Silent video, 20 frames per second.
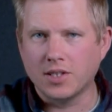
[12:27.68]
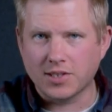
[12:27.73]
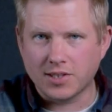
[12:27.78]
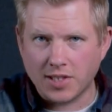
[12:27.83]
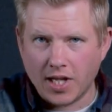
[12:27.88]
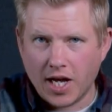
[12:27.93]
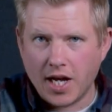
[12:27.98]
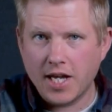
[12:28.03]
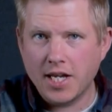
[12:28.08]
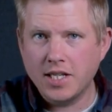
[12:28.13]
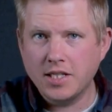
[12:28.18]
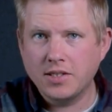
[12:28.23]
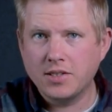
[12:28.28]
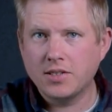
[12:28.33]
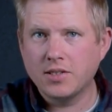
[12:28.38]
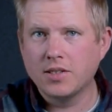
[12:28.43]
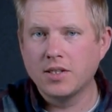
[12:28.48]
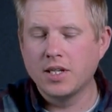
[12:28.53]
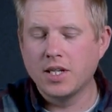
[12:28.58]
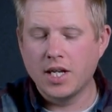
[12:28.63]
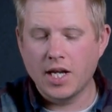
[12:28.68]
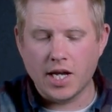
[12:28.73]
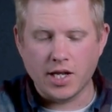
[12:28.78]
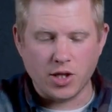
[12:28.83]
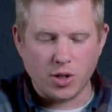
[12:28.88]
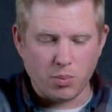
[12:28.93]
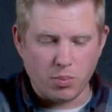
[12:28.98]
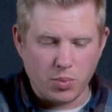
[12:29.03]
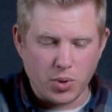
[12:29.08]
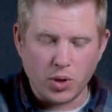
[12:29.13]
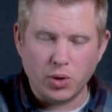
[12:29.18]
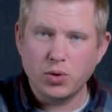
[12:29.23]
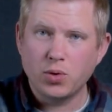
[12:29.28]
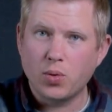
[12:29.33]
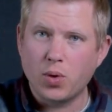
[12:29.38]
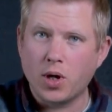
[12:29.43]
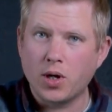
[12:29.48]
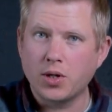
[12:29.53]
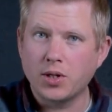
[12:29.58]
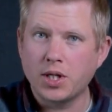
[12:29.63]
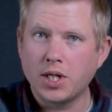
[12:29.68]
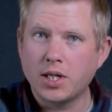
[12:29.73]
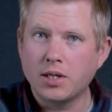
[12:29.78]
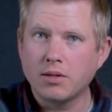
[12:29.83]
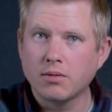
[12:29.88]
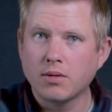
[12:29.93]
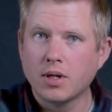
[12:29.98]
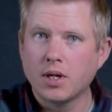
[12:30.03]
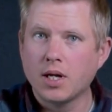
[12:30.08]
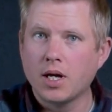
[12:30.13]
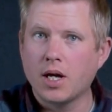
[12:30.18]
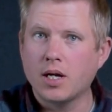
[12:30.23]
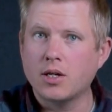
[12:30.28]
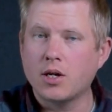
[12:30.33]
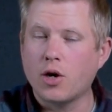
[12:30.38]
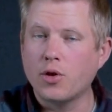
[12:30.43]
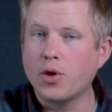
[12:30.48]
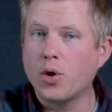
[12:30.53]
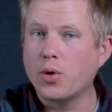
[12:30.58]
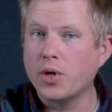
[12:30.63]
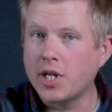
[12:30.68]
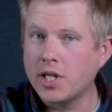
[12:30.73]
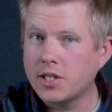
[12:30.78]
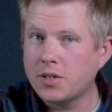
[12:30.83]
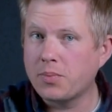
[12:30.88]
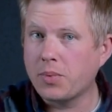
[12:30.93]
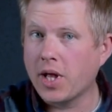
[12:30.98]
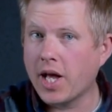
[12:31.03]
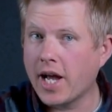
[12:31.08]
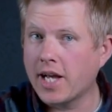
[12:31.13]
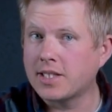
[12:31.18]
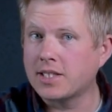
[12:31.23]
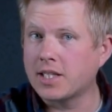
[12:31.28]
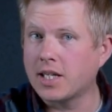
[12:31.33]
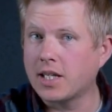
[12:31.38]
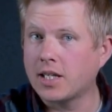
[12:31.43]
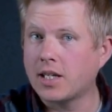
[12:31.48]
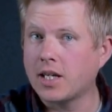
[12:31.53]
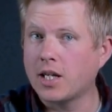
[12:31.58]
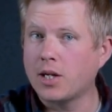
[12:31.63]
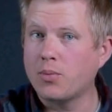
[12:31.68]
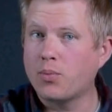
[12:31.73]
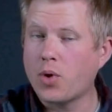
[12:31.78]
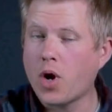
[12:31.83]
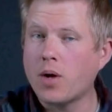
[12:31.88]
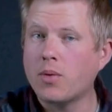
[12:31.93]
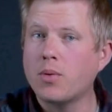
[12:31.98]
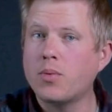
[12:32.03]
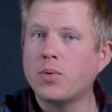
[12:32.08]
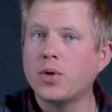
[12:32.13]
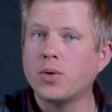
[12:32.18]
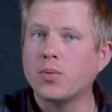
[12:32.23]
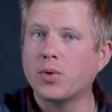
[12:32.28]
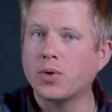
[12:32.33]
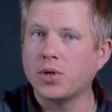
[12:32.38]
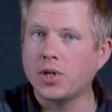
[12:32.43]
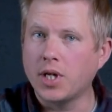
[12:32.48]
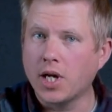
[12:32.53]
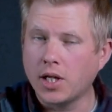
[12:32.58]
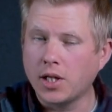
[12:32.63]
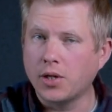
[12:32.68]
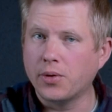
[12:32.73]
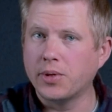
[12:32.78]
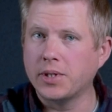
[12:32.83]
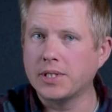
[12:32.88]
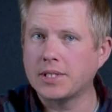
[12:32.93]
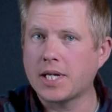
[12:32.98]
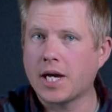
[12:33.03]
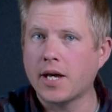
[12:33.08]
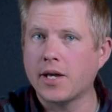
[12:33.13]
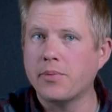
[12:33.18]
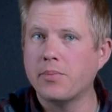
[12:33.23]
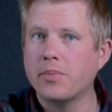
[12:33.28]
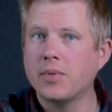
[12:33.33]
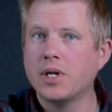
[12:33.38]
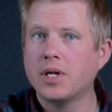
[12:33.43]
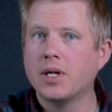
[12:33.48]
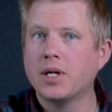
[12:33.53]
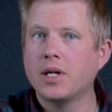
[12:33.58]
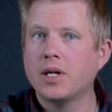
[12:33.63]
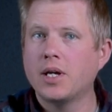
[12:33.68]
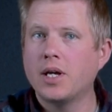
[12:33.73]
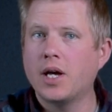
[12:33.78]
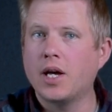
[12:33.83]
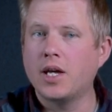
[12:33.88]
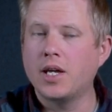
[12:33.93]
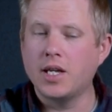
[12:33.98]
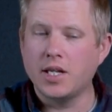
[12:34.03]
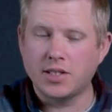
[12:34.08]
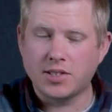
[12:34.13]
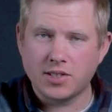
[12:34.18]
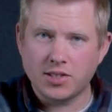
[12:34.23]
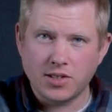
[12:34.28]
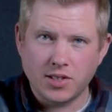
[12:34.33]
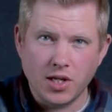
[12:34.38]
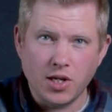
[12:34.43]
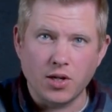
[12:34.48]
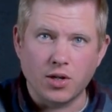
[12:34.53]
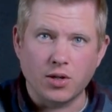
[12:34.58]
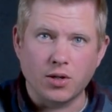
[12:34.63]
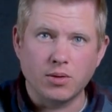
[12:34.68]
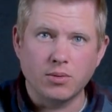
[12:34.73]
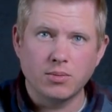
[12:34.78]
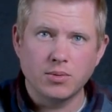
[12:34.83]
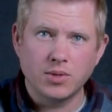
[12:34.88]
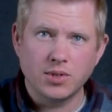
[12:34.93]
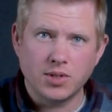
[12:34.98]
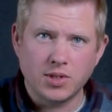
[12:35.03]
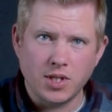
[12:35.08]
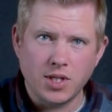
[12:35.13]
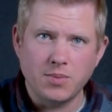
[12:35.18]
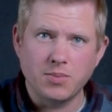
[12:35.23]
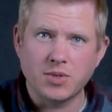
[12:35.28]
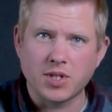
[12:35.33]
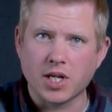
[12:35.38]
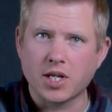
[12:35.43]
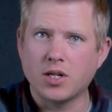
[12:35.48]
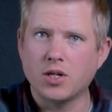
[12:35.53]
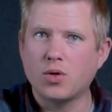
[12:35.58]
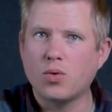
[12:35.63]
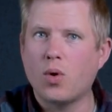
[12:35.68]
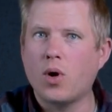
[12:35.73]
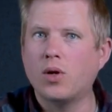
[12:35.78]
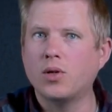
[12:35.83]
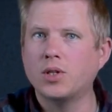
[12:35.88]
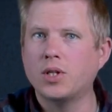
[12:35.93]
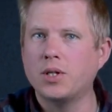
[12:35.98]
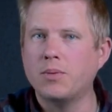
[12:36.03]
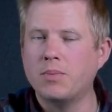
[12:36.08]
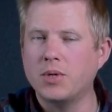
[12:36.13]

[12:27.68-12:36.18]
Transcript: the size and the build quality. Although it is plastic and it probably will yellow in time, it still seems like a quality